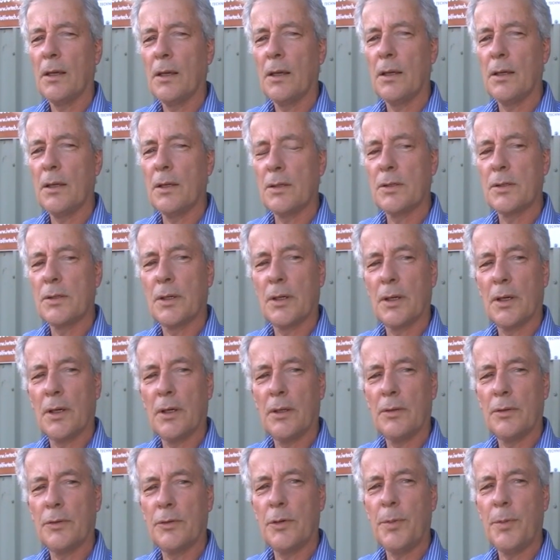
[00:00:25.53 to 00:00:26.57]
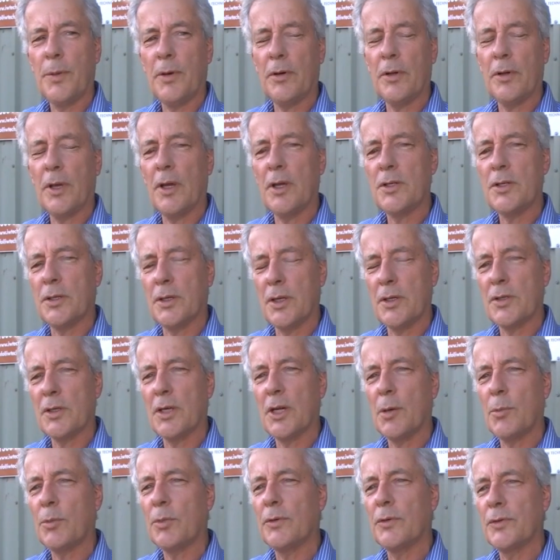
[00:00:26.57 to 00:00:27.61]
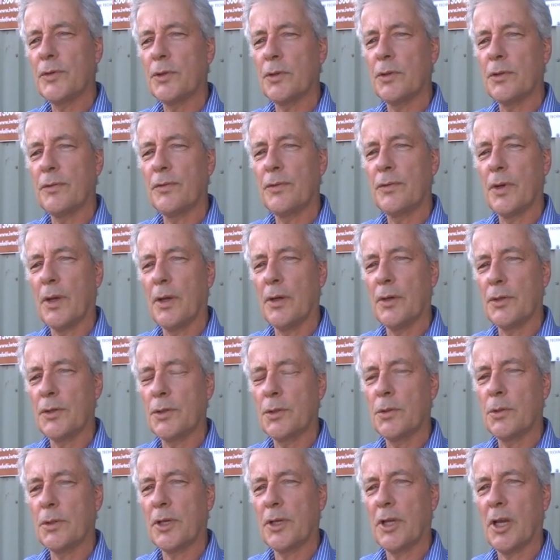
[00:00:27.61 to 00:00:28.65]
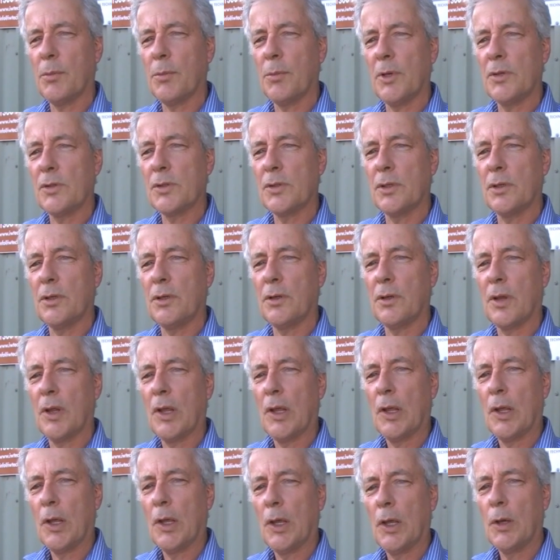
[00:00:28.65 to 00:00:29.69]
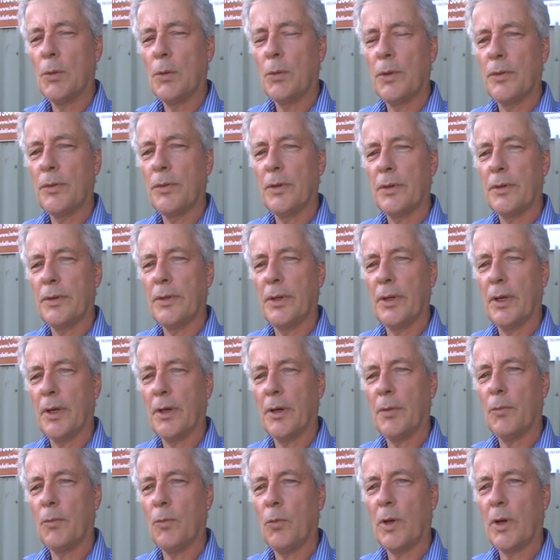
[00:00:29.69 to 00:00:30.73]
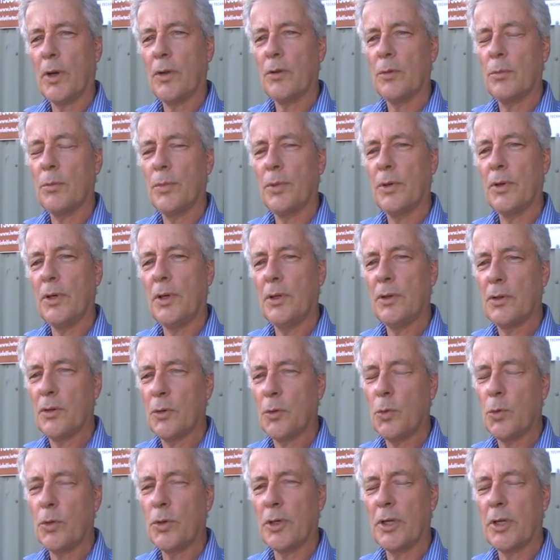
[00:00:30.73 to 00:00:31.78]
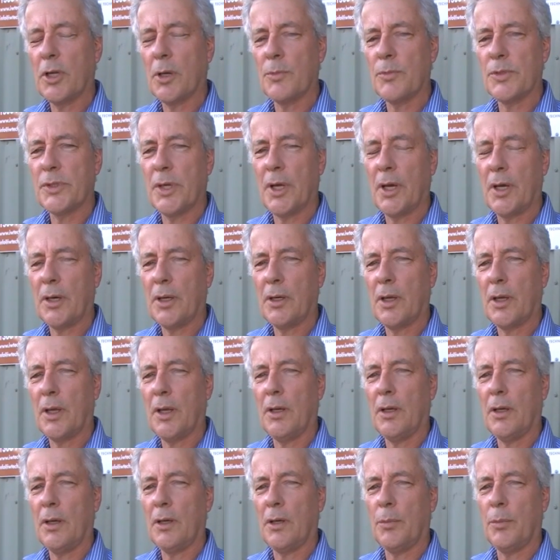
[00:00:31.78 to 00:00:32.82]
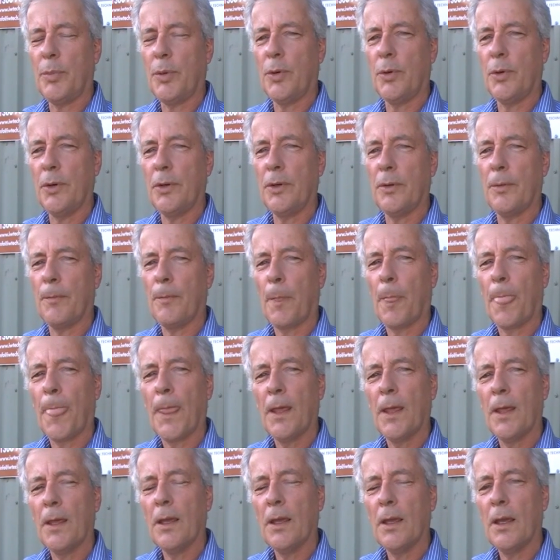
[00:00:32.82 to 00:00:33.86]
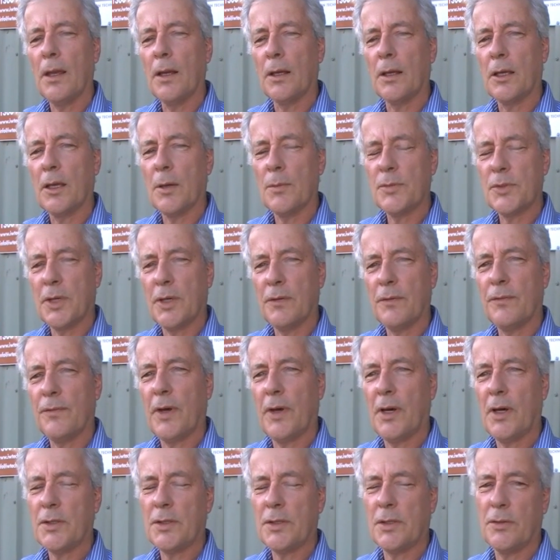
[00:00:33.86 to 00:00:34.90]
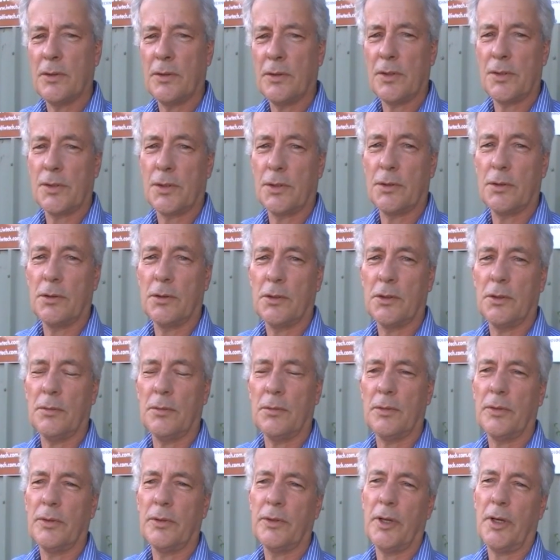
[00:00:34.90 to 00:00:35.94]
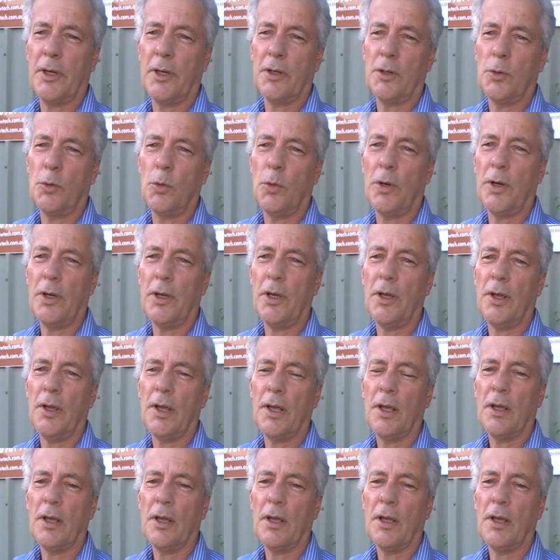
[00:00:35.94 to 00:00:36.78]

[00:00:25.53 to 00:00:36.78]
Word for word: It, uh, drip irrigation has a number of sort of uh, shortcomings in it, with it um, one of them being that the water comes out at a, at a point and it comes out faster than the soil can take it away.